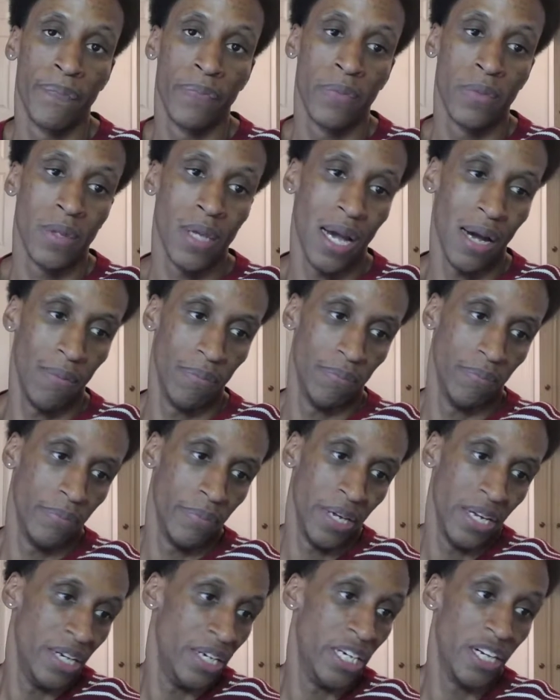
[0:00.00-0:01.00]
I'm
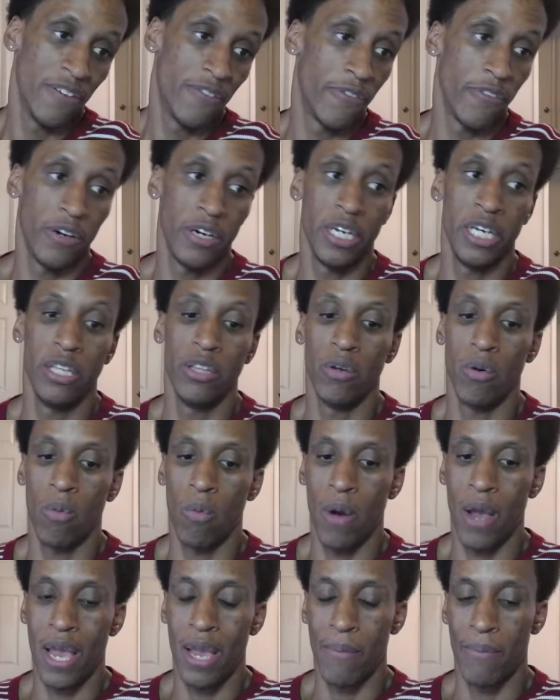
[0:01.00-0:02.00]
indifferent either
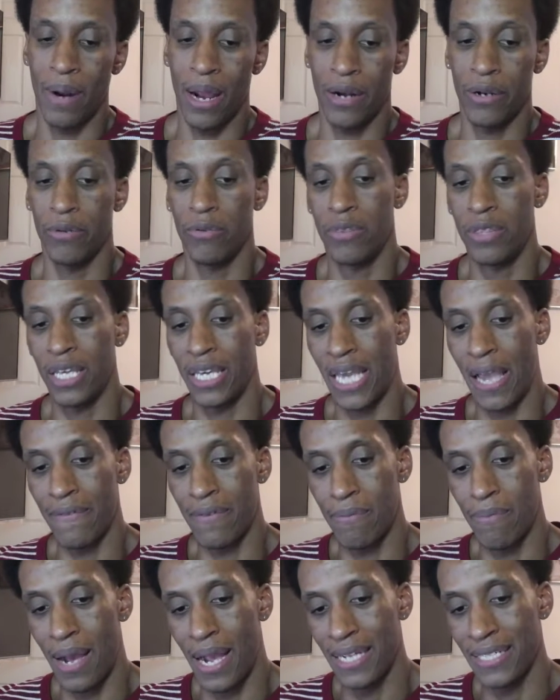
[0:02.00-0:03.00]
way, but I do think
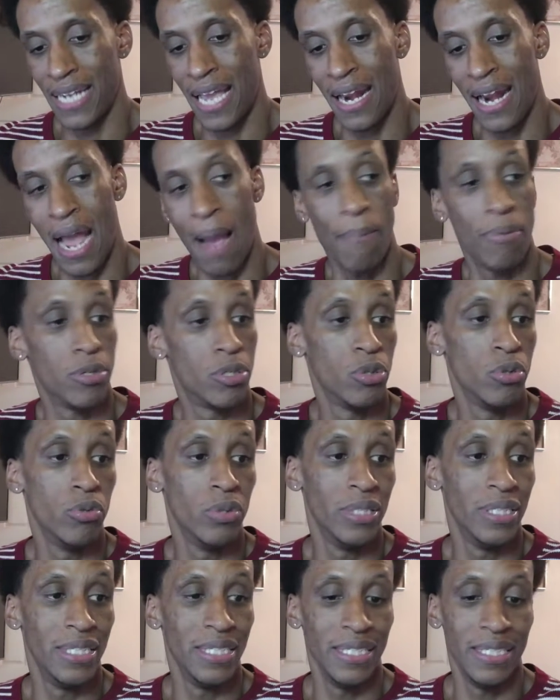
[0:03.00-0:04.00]
everybody should have the
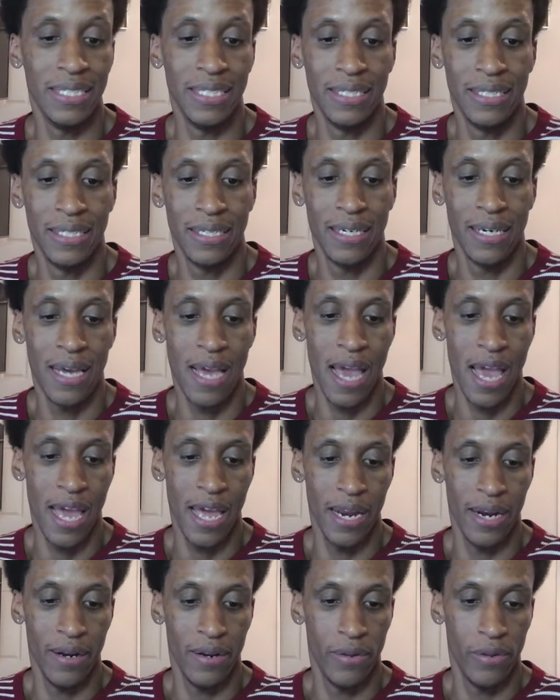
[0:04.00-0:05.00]
opportunity
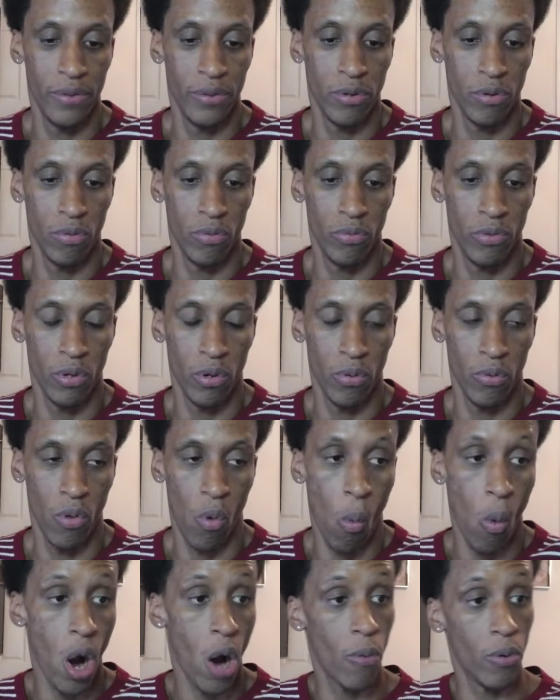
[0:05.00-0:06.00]
and the
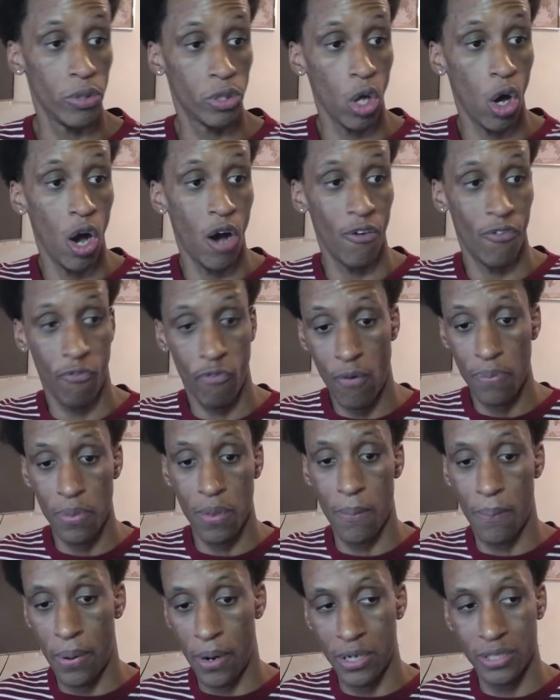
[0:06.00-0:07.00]
wherewithal from the
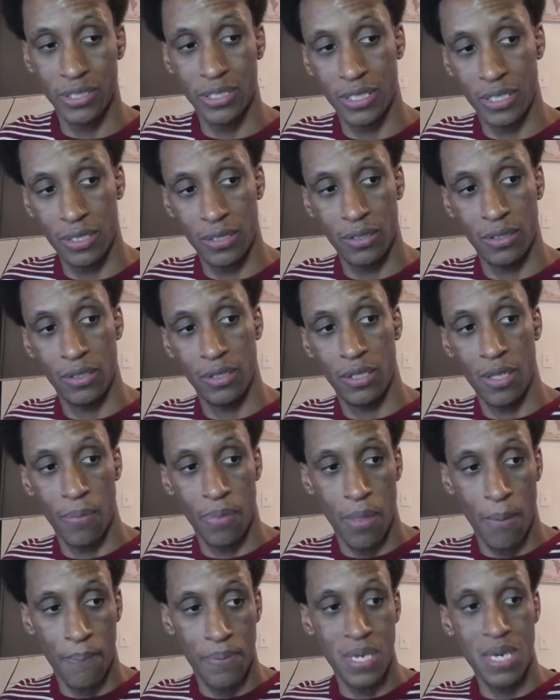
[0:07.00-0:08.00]
person, the
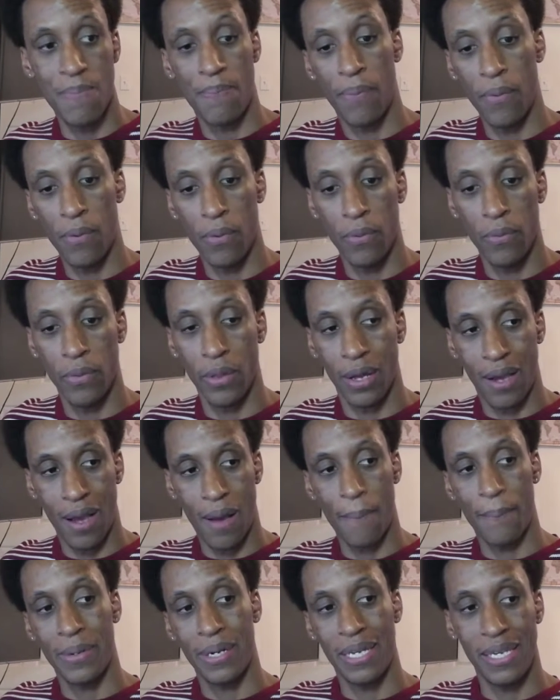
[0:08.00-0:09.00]
people, the
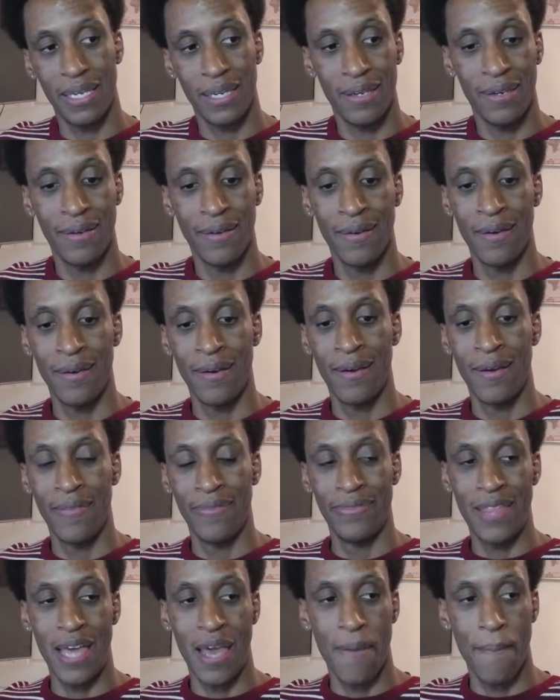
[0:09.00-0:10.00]
company
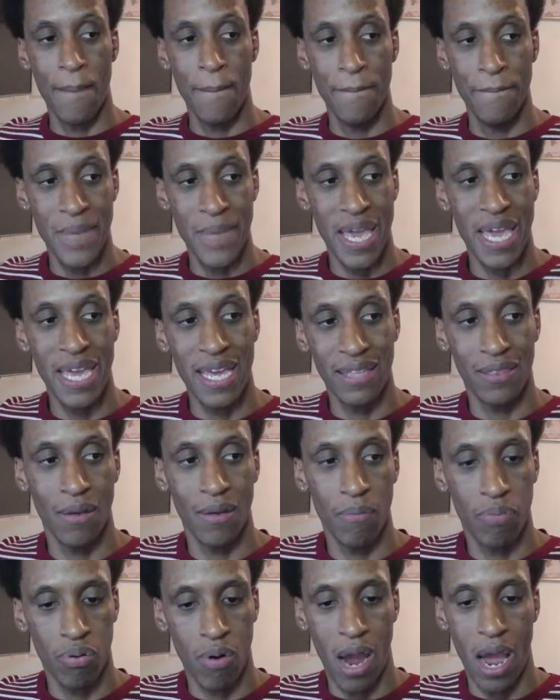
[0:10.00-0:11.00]
that made the
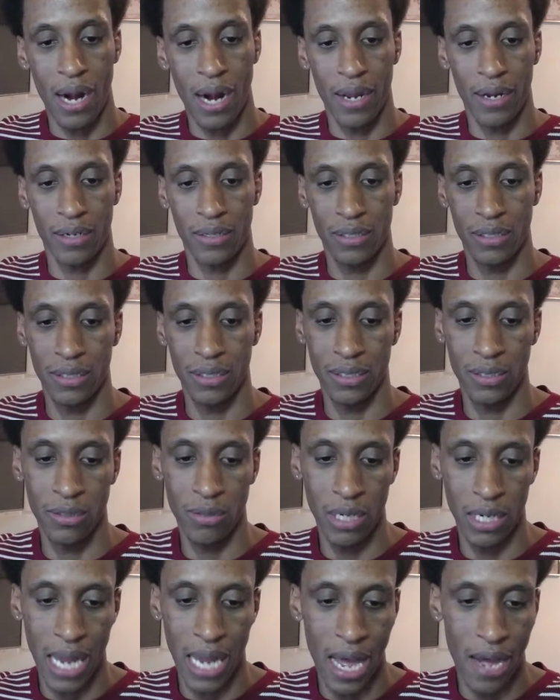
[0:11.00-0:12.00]
product to
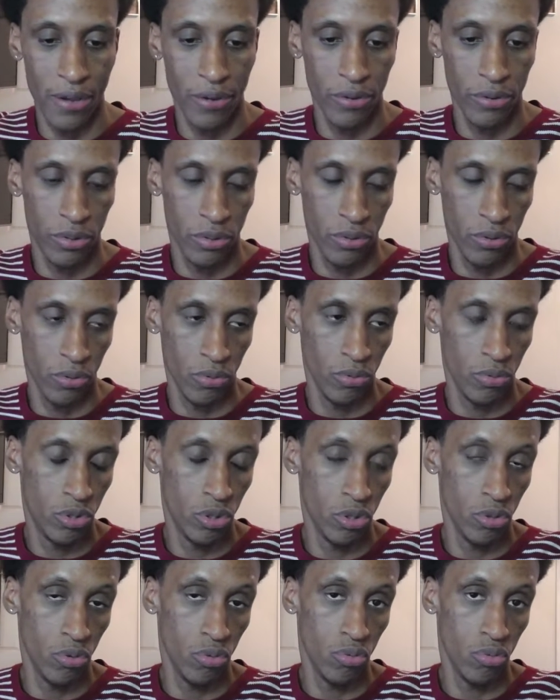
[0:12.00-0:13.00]
allow you to
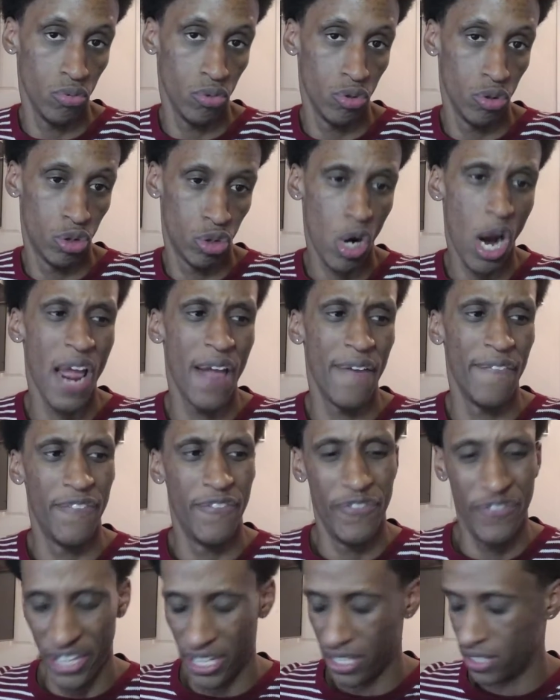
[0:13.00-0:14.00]
try and
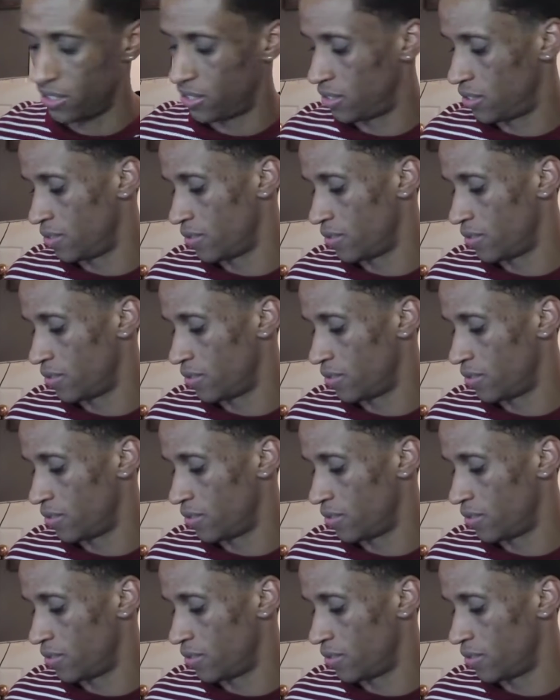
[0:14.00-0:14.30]
fix